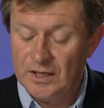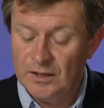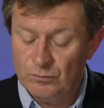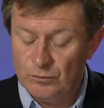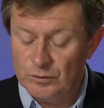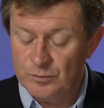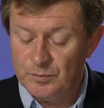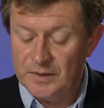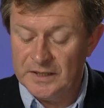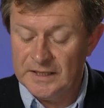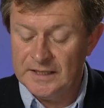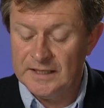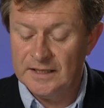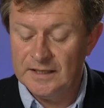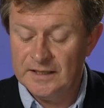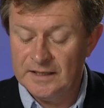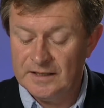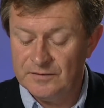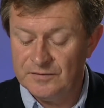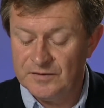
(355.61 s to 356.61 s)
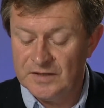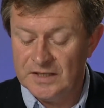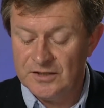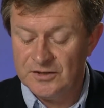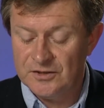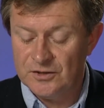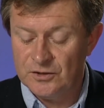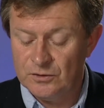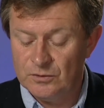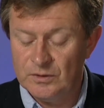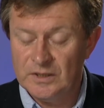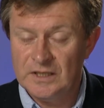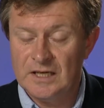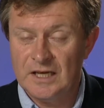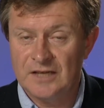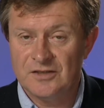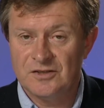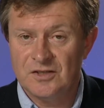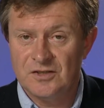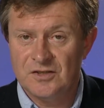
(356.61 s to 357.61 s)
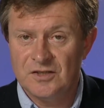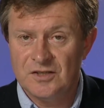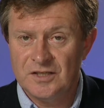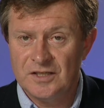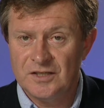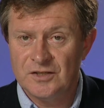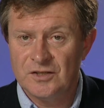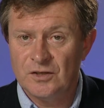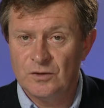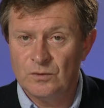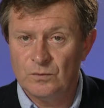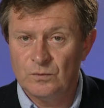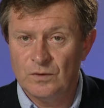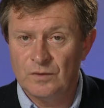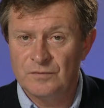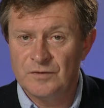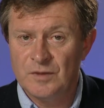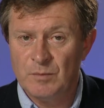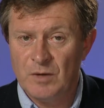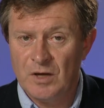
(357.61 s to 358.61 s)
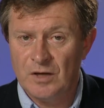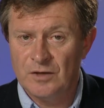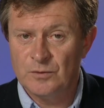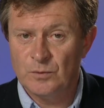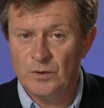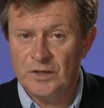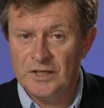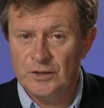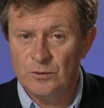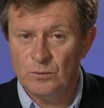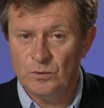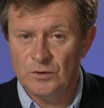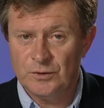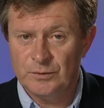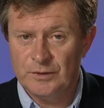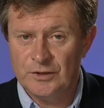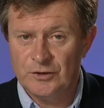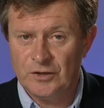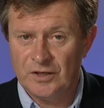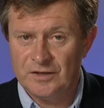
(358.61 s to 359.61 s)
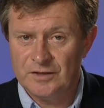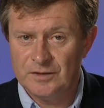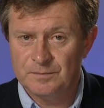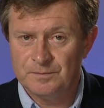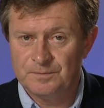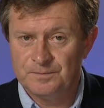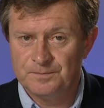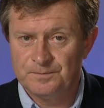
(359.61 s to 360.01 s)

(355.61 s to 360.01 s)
would be if these two elasticities of demand were equal to each other.